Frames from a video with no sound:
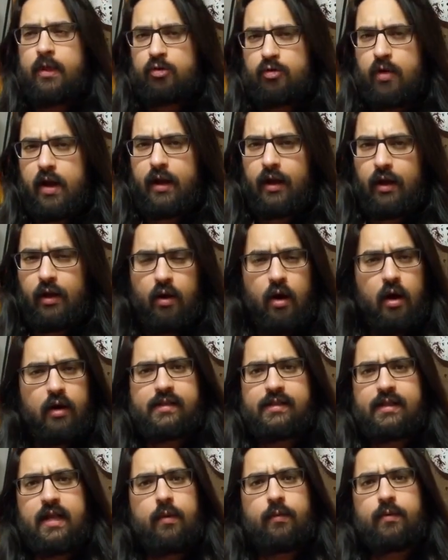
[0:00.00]
trading
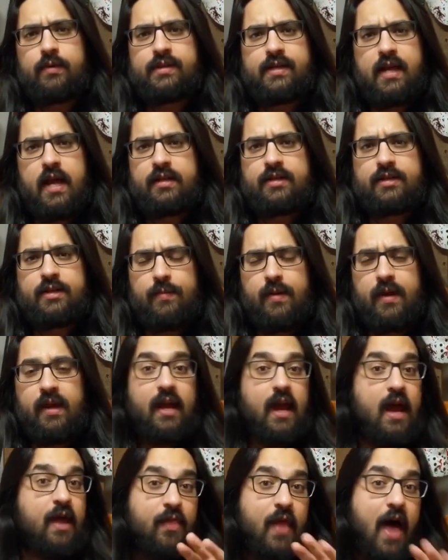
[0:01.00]
cards that were sent to
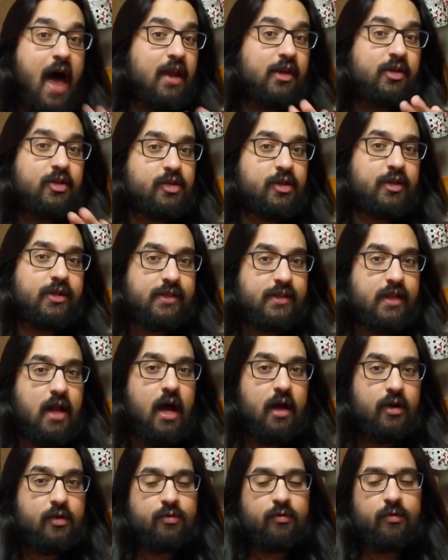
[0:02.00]
me, and that is just
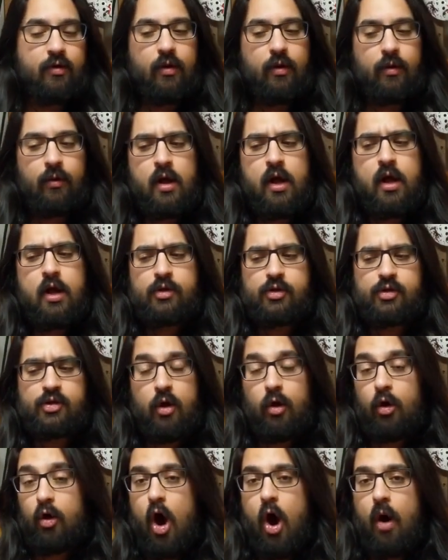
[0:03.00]
not true.
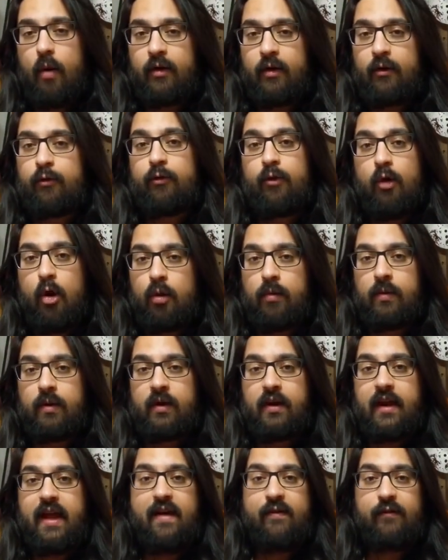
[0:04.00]
So going
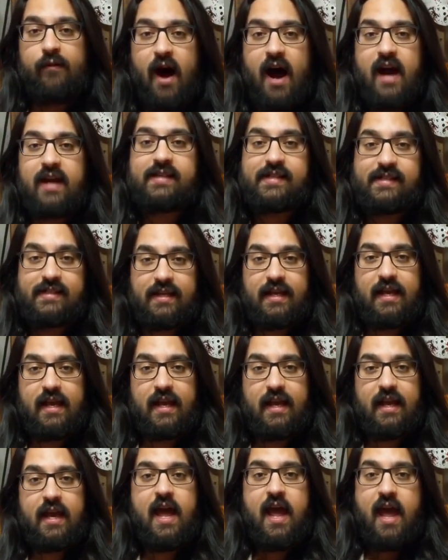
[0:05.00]
forward, if I
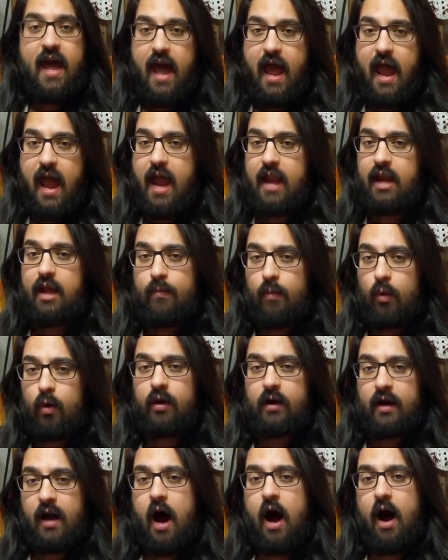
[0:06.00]
see any
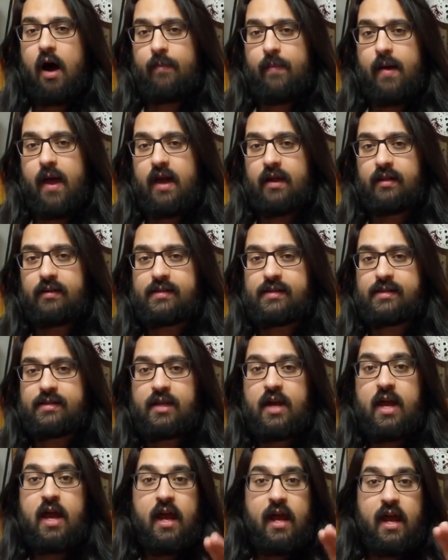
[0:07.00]
more
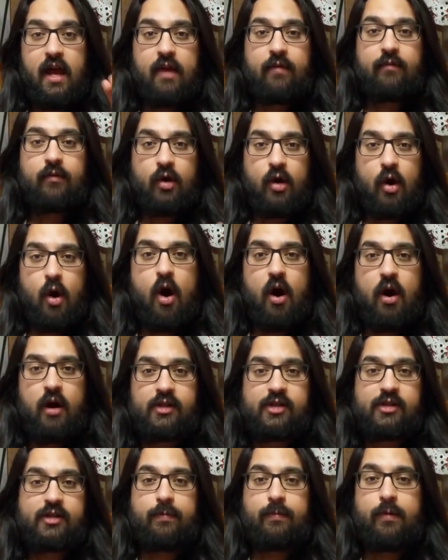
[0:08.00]
comments in
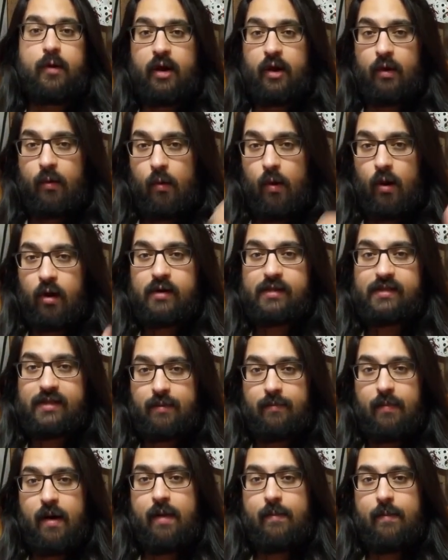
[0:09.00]
regards to putting words
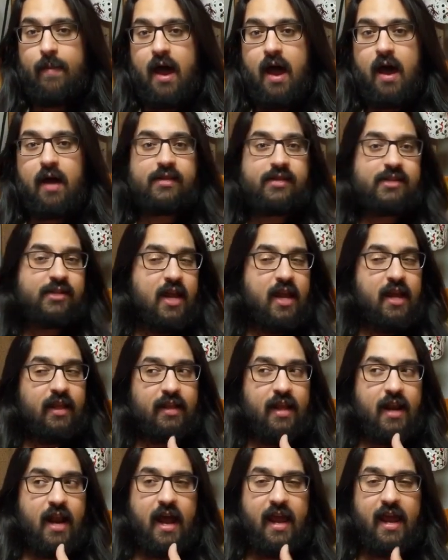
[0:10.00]
in my mouth
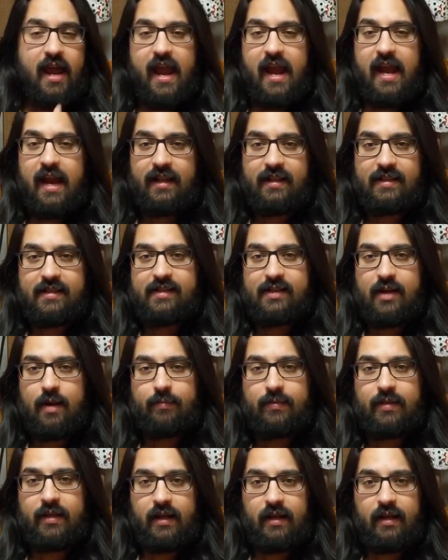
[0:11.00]
saying that I hated
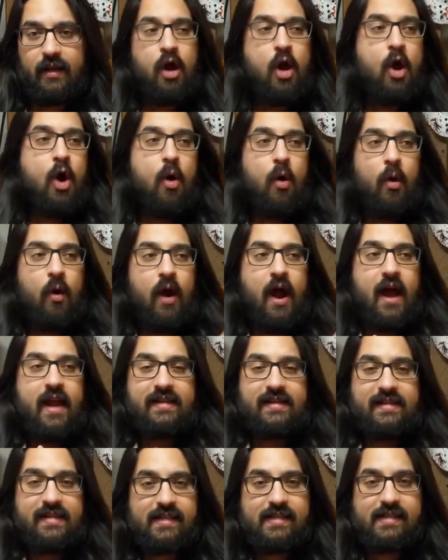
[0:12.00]
something or
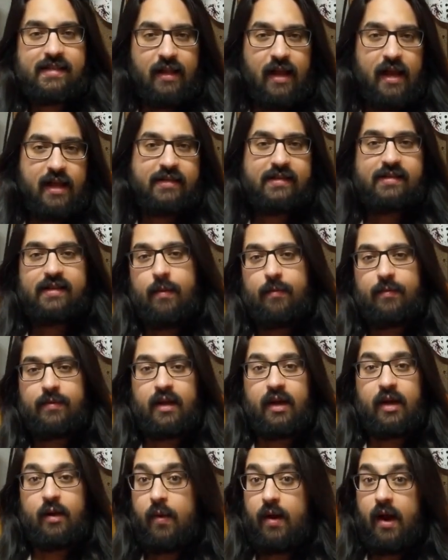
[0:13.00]
I disliked
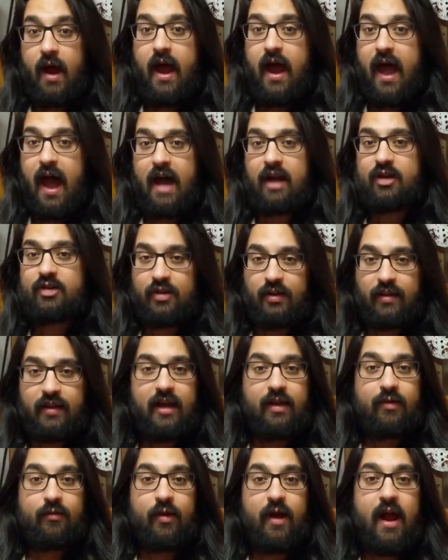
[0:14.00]
something when I
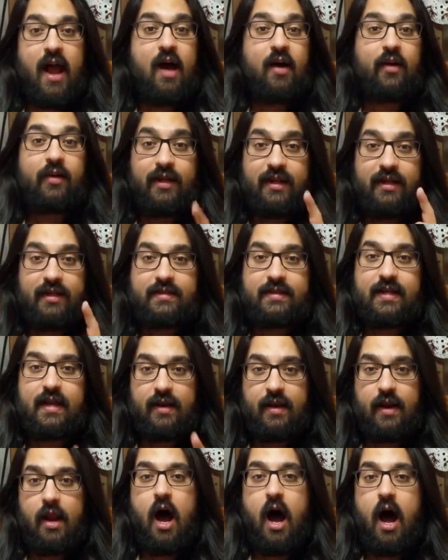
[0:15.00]
actually in reality
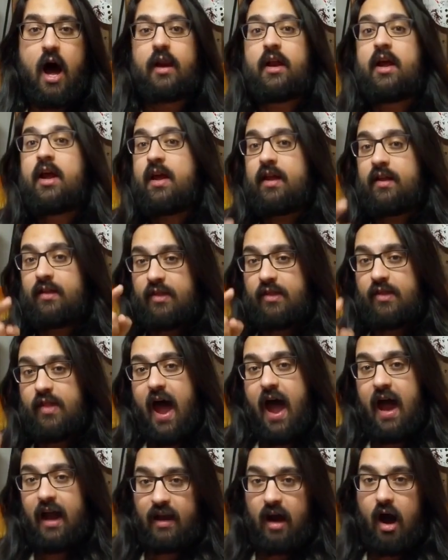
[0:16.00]
did not,
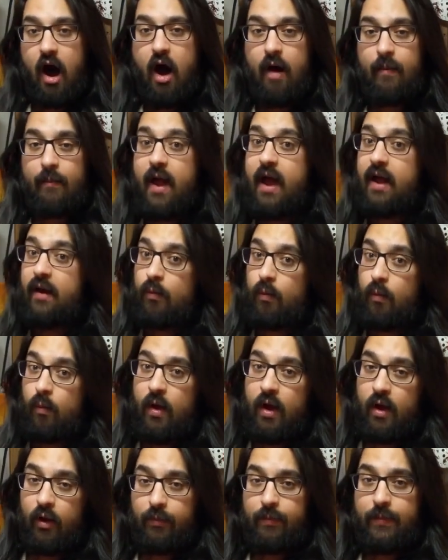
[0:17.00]
that
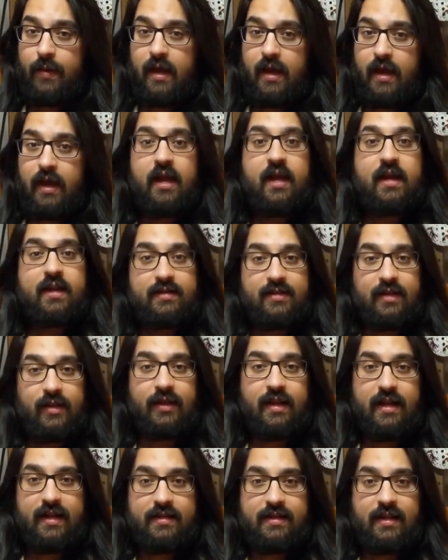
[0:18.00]
comment will be
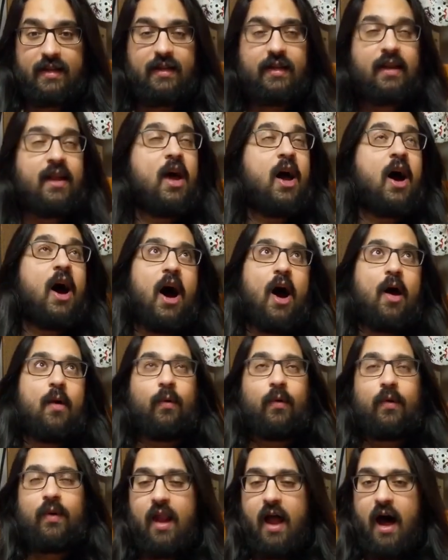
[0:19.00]
deleted. I
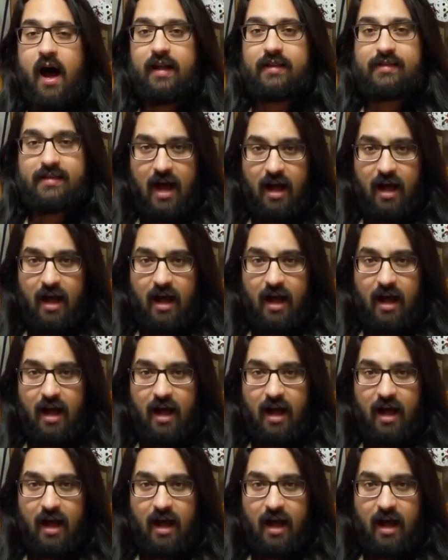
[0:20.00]
will not